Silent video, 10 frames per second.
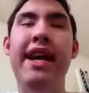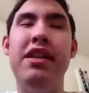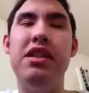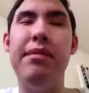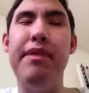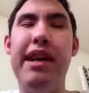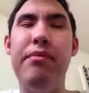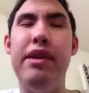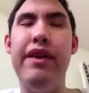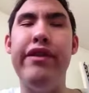It's something I
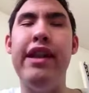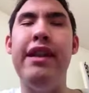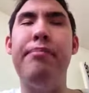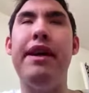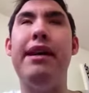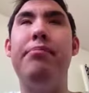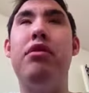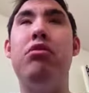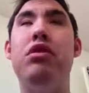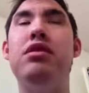would definitely pick up, of
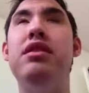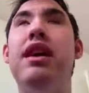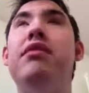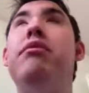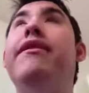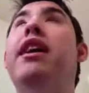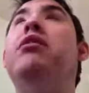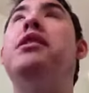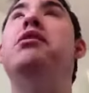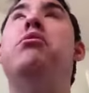course, not
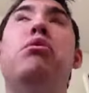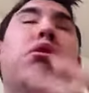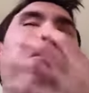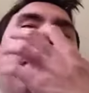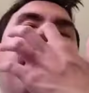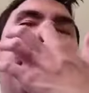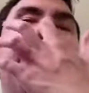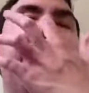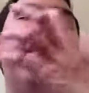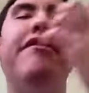without you know ordering
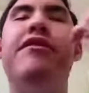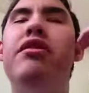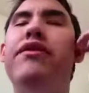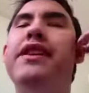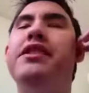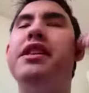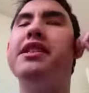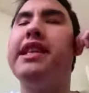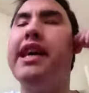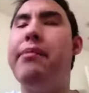the uh,
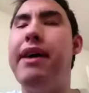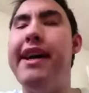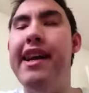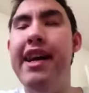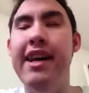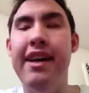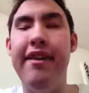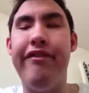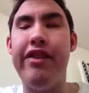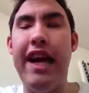256 gigabyte
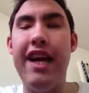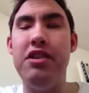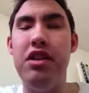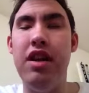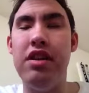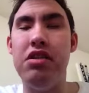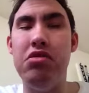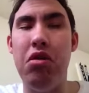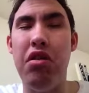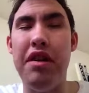a flash uh,
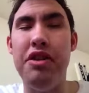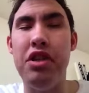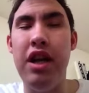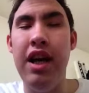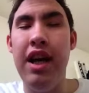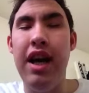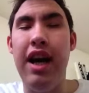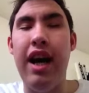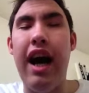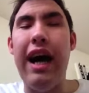storage
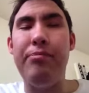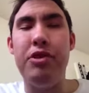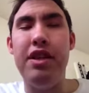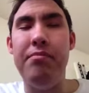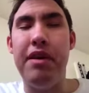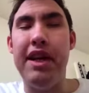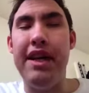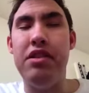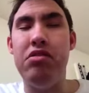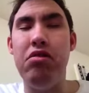uh, option, but
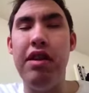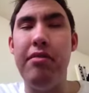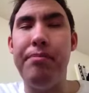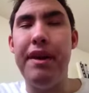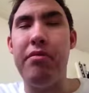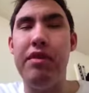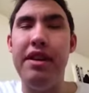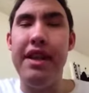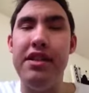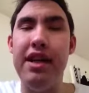I certainly would pick one
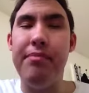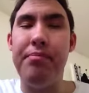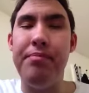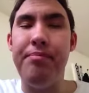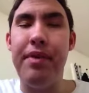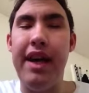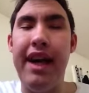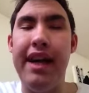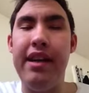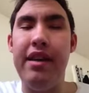of these up
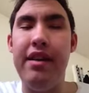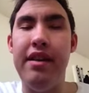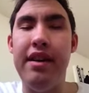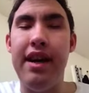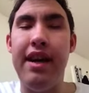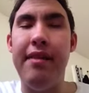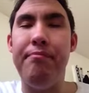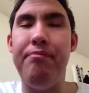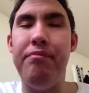and uh,